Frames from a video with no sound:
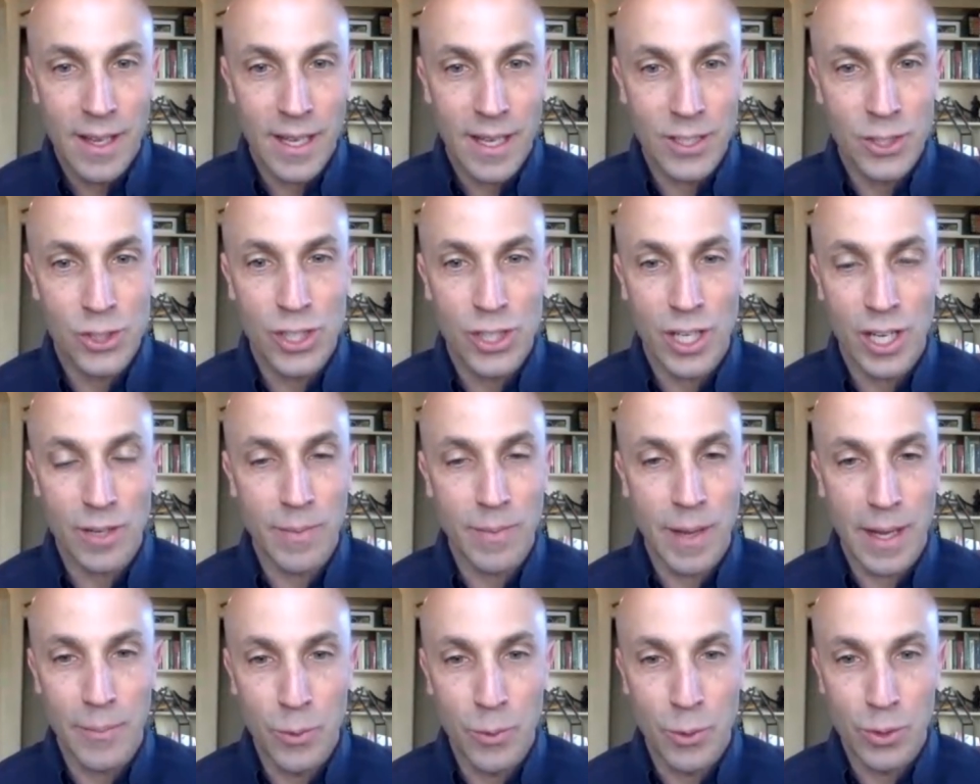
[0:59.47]
and
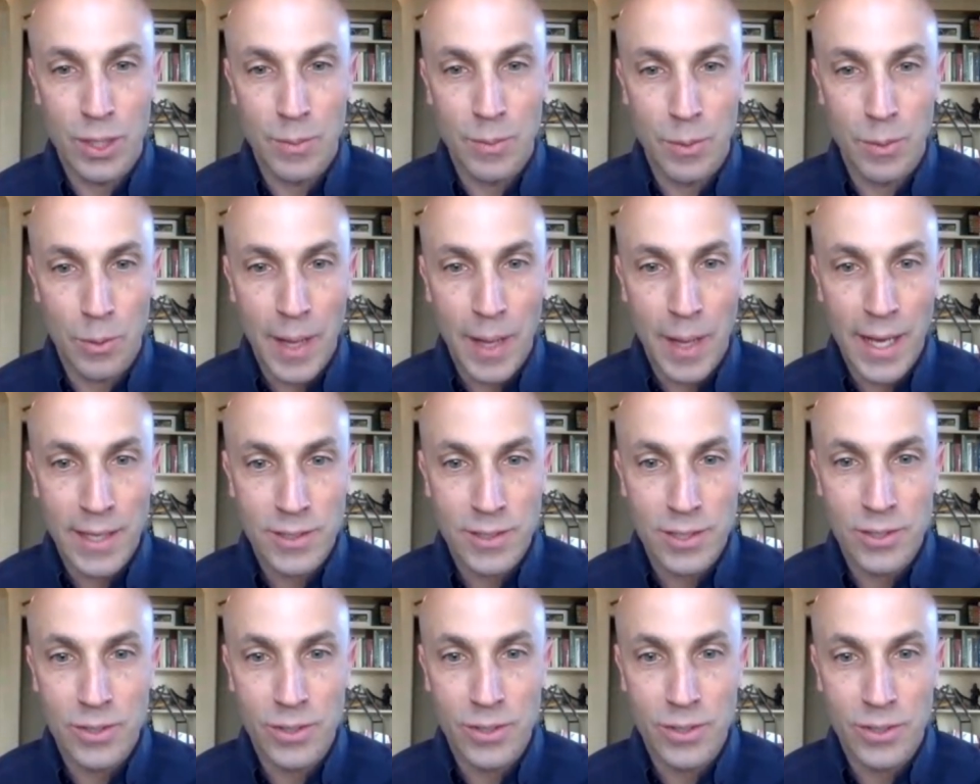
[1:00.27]
shared by multiple
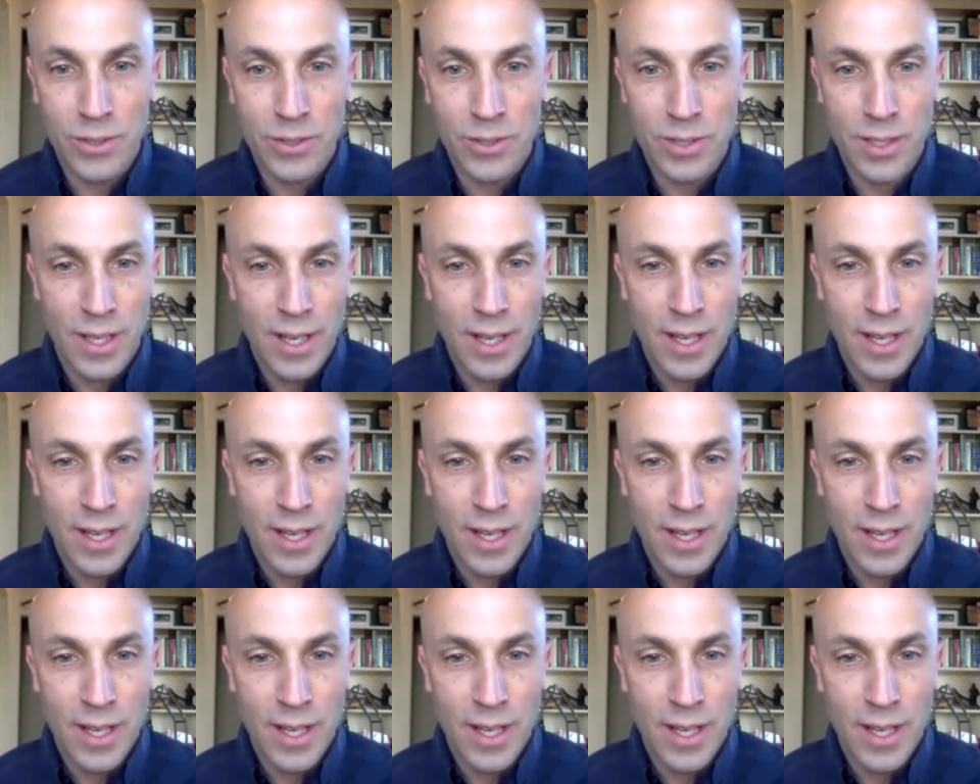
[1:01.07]
passengers.